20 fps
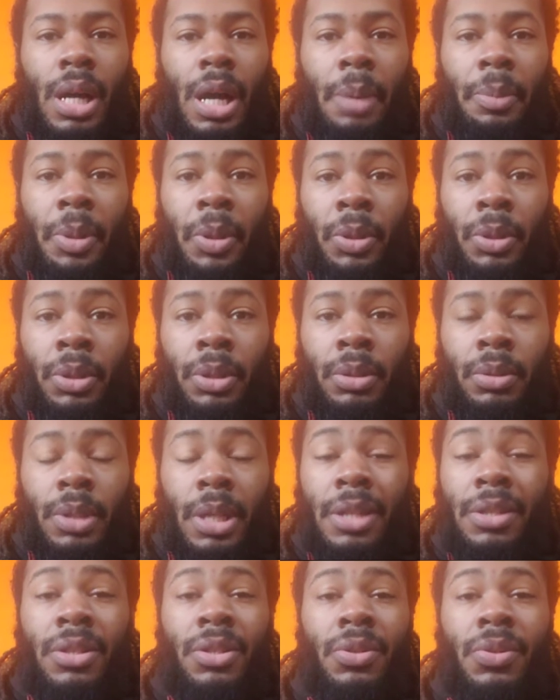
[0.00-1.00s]
I'll be
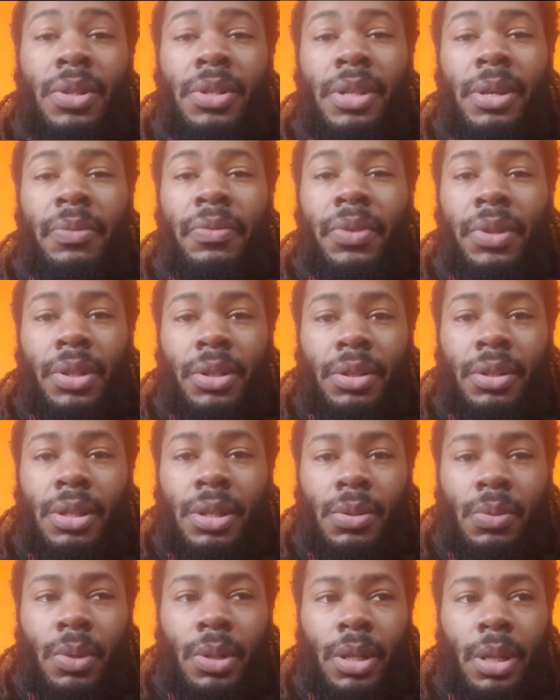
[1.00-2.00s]
as soon as I'm finished
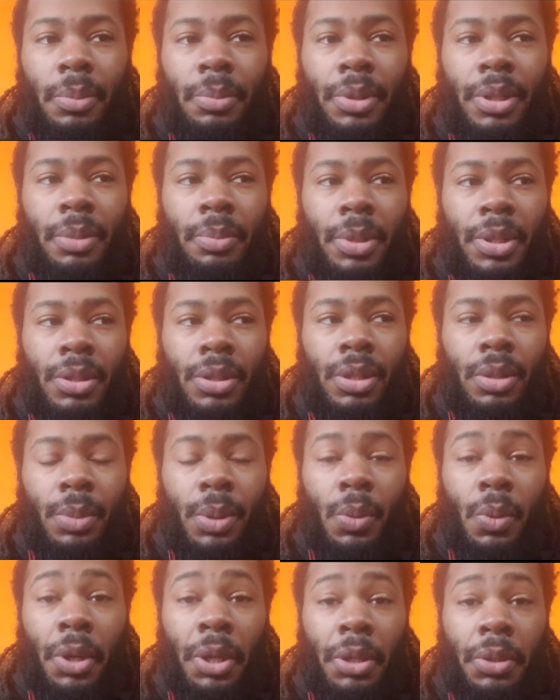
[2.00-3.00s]
this one, I'm pretty much gonna
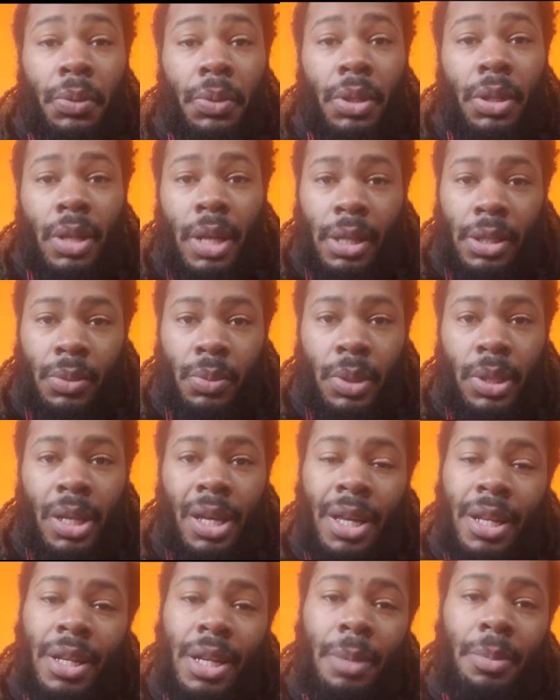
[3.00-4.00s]
be working on the next one.
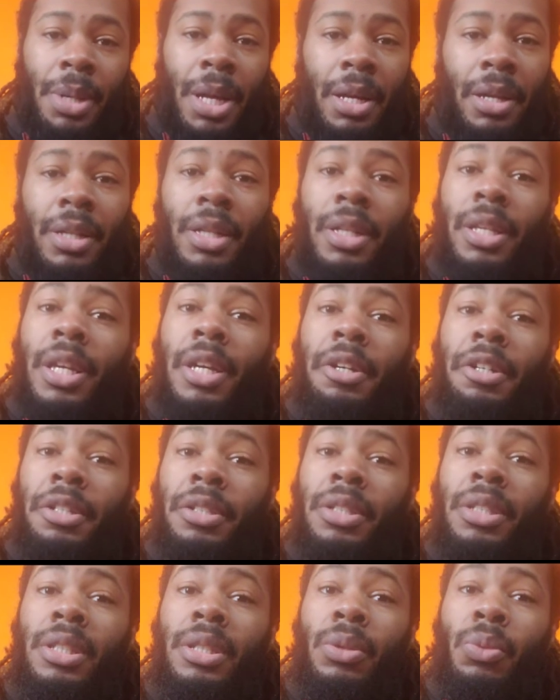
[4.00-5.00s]
I'm not gonna
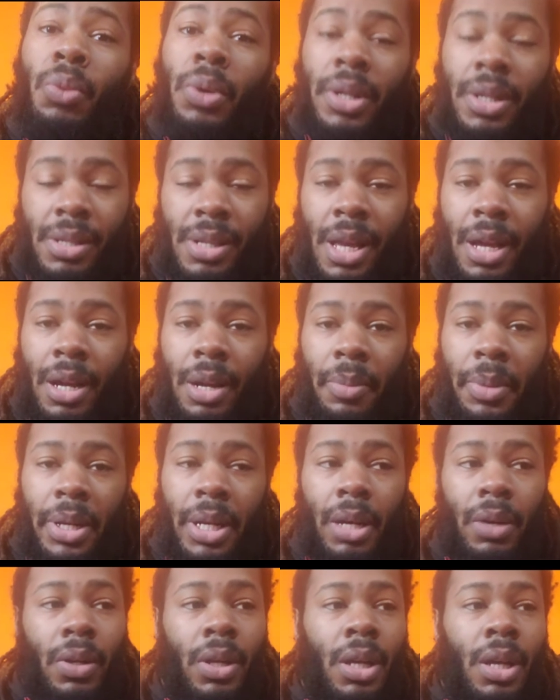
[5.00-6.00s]
guarantee when is that coming
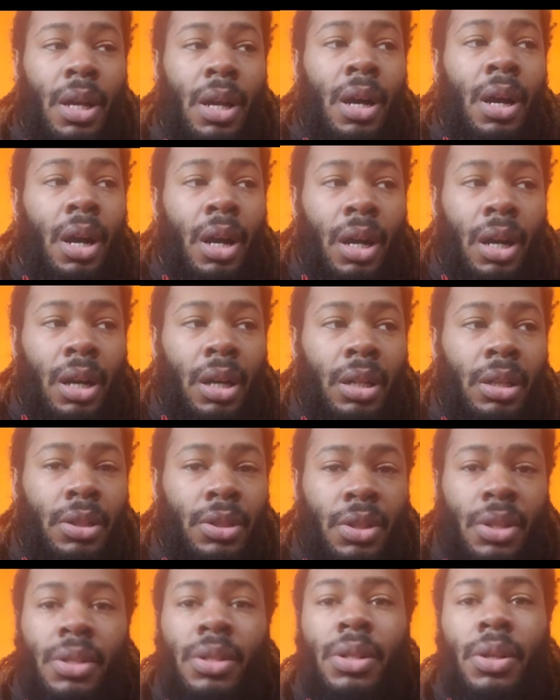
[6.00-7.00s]
out. Uh,
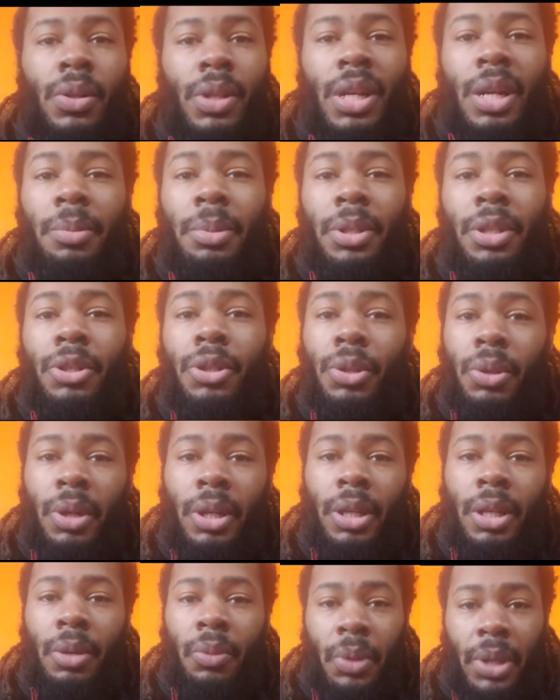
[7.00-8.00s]
just know that I'm gonna do
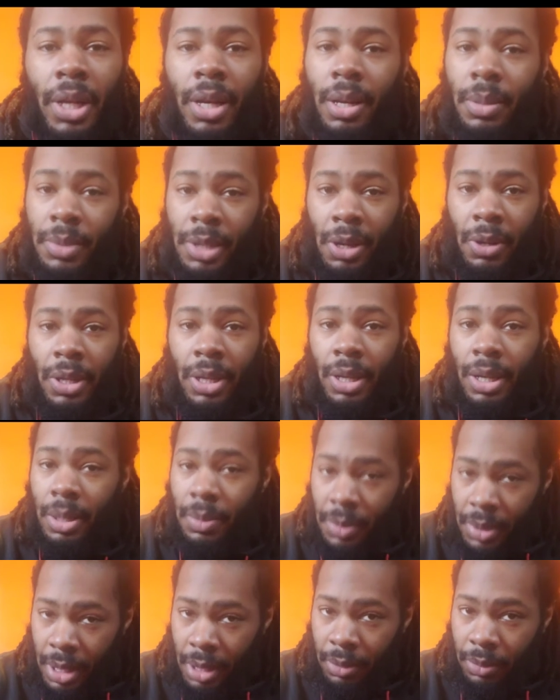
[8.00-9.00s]
it, and when it comes out, it
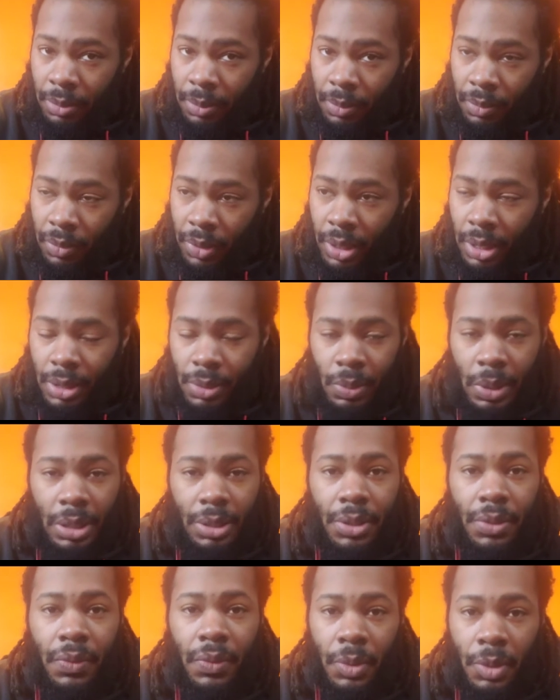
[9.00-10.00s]
comes out, as well as